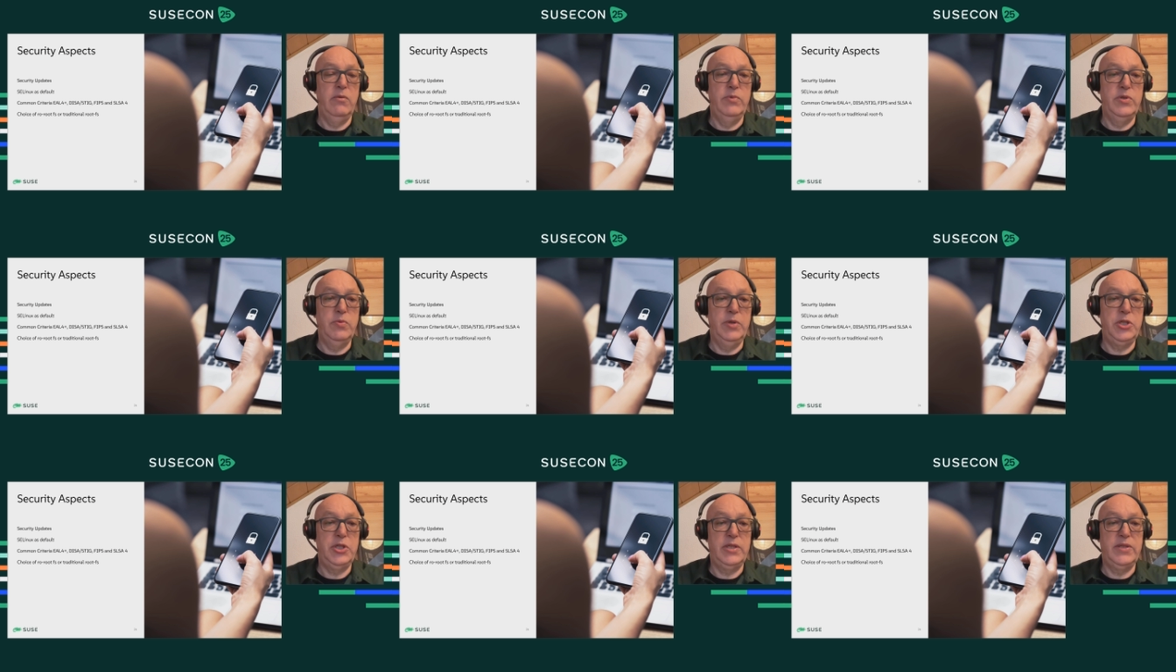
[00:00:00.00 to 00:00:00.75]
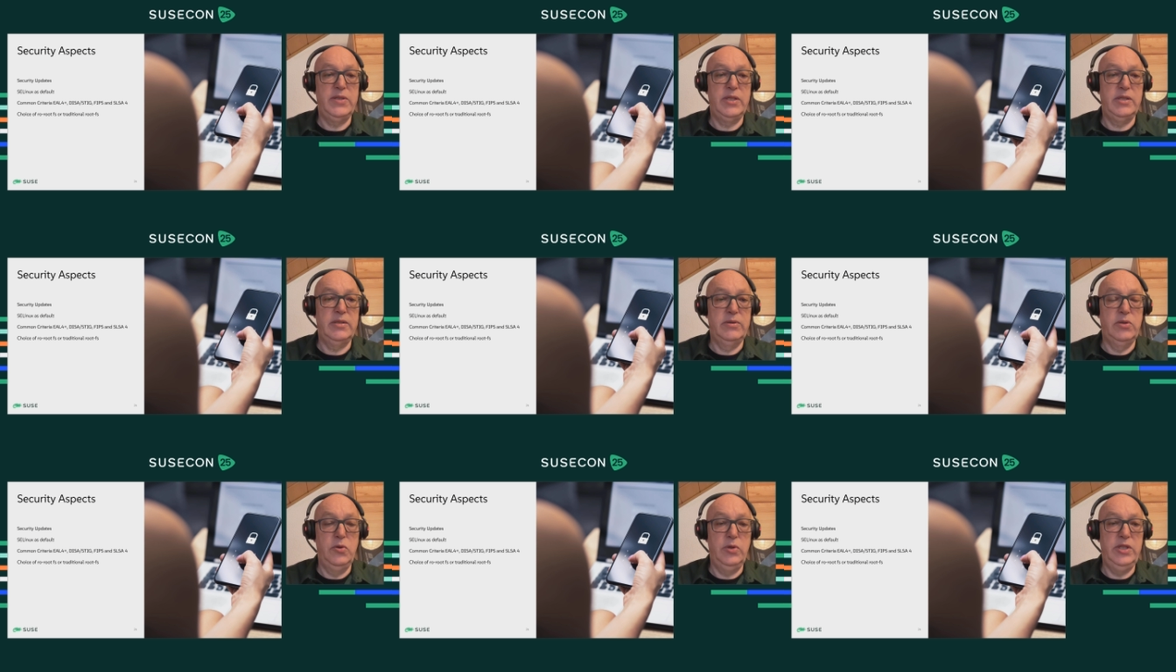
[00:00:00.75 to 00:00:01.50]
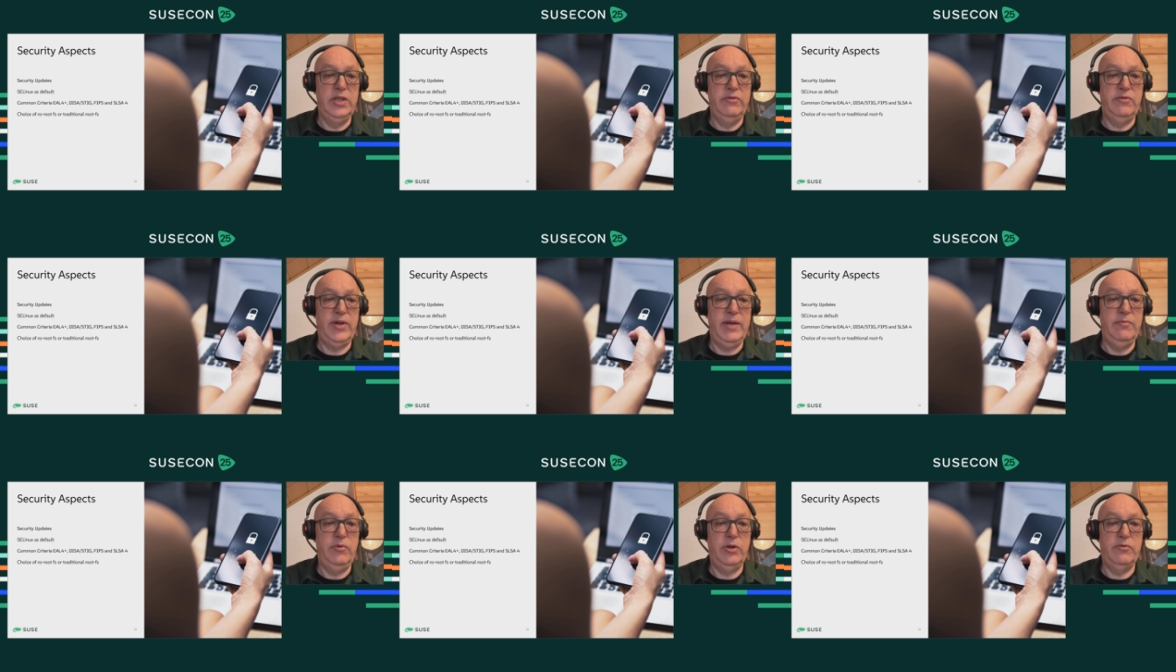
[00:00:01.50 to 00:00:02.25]
We switched the security
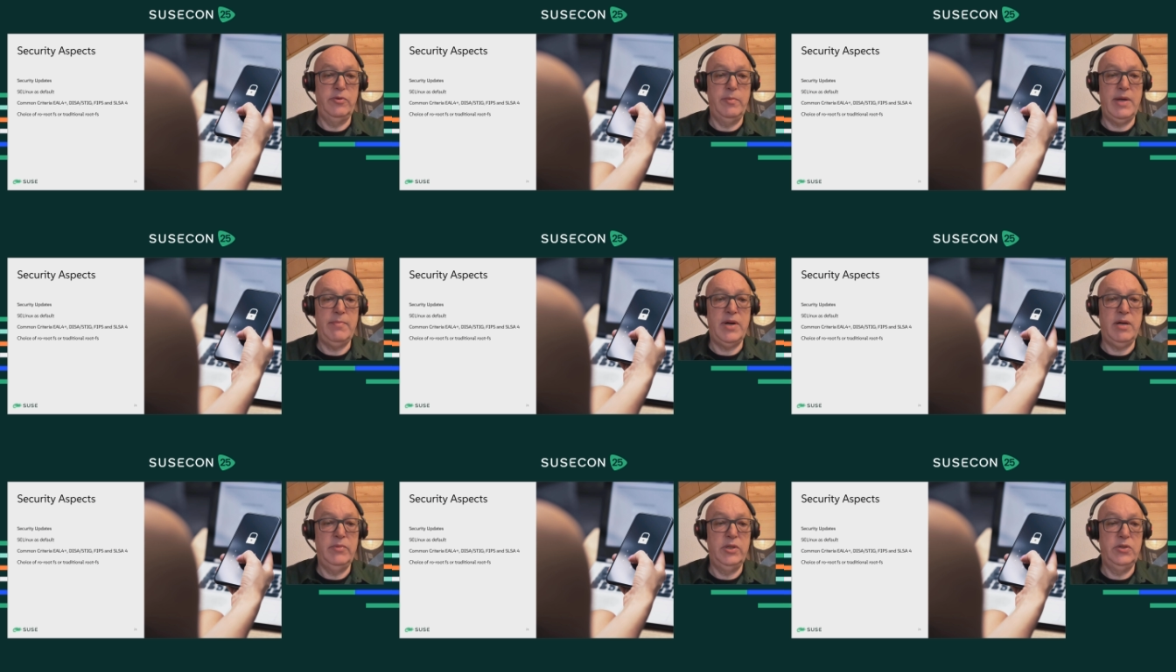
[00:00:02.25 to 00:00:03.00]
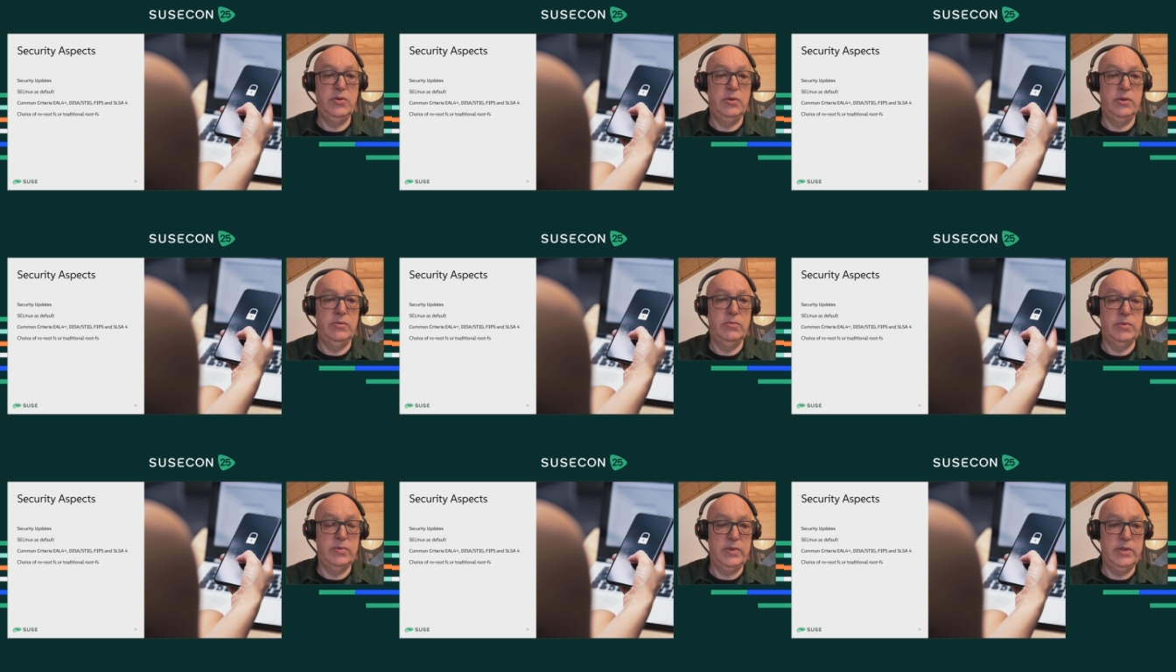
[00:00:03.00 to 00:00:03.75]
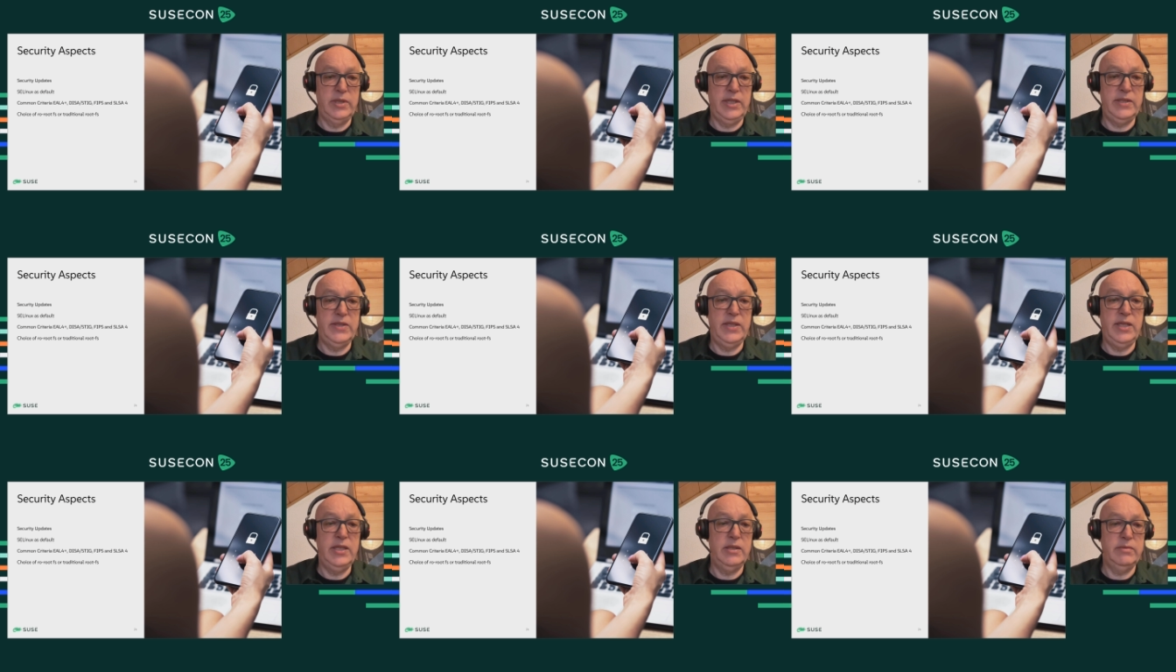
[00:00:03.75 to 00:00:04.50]
framework from AppArmor to
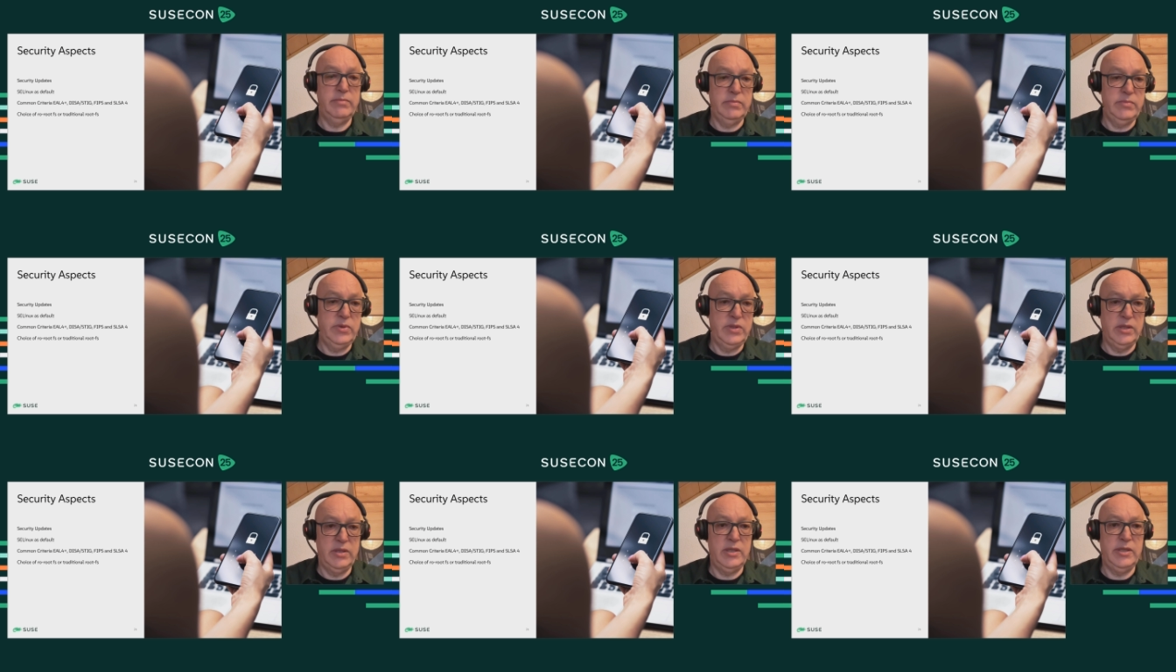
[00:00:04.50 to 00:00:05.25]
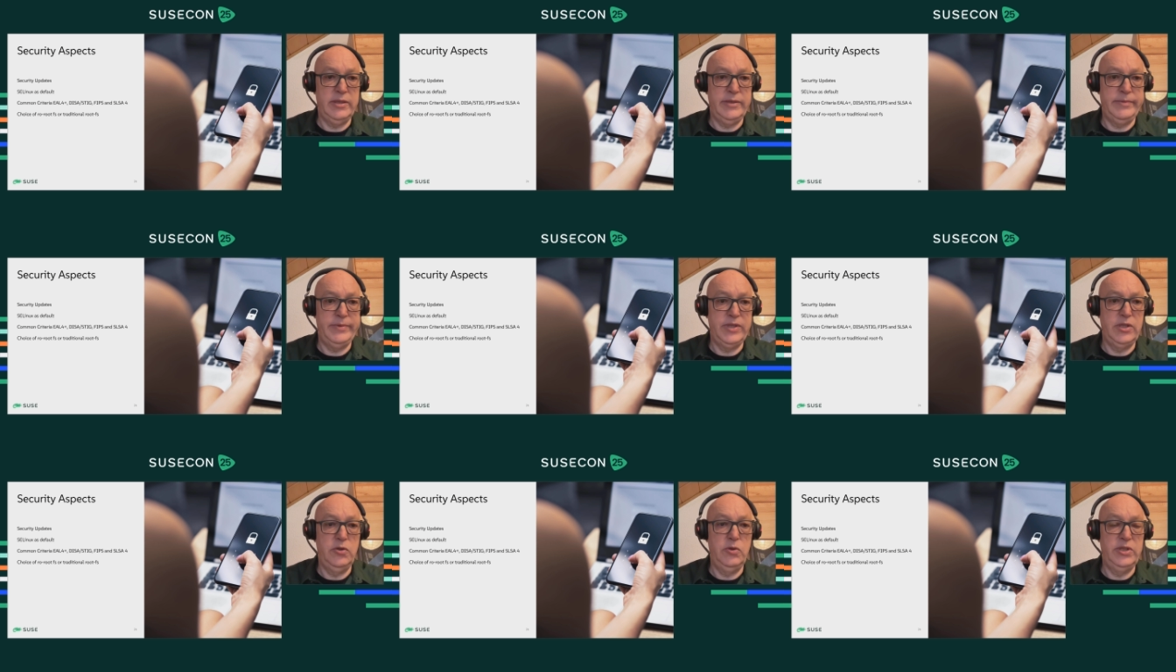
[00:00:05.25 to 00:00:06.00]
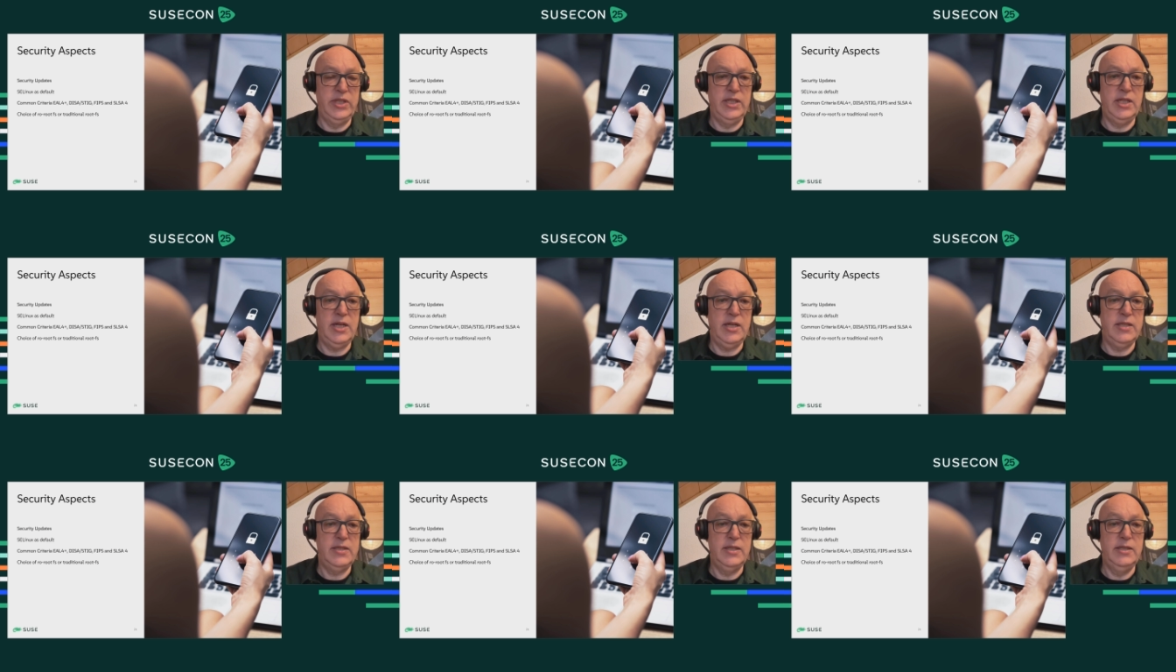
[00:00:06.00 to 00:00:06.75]
SE, Security
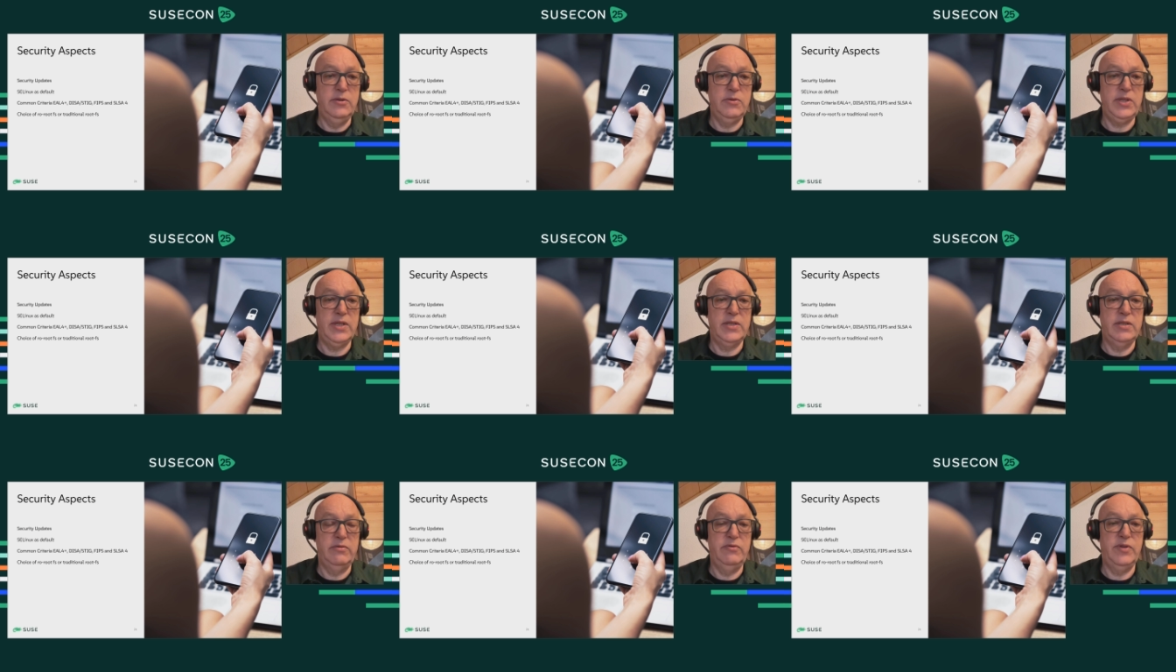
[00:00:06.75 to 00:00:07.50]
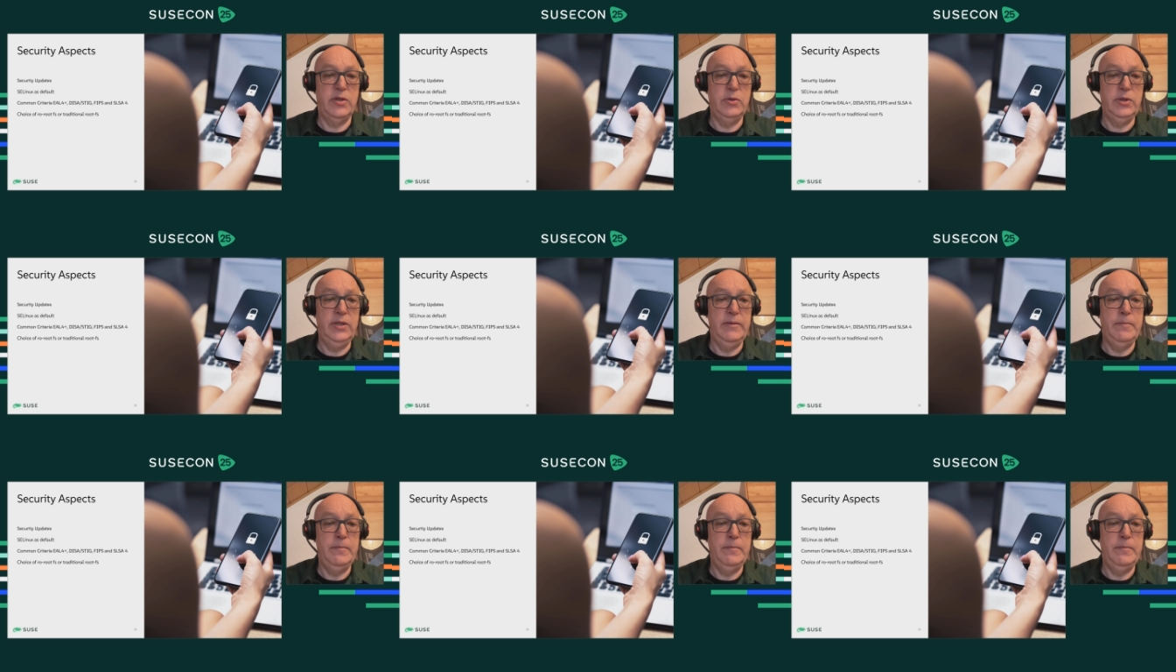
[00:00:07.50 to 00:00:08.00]
Enhanced Linux, as the default.